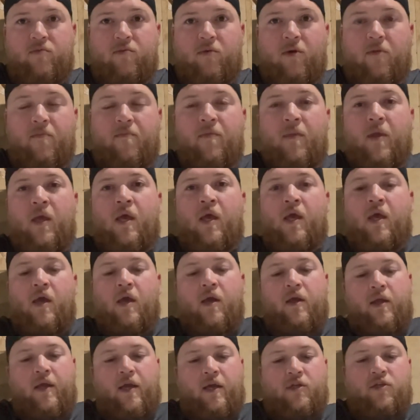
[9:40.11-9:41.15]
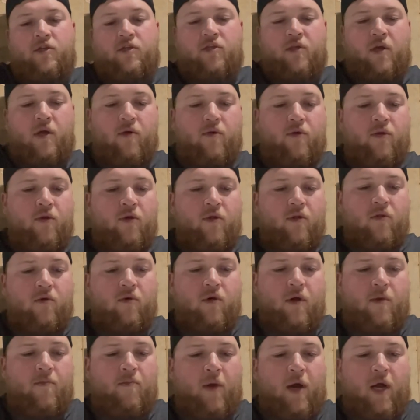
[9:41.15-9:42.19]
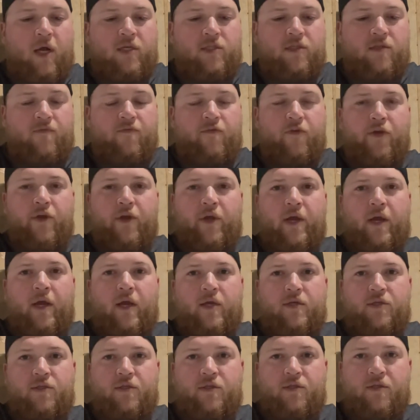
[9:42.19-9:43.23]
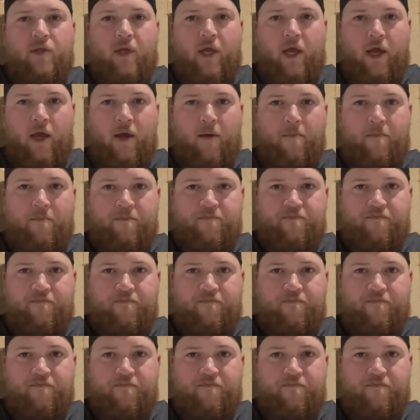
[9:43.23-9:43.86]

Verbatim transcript: But yeah, just thought I'd do a little unboxing for you guys. Um,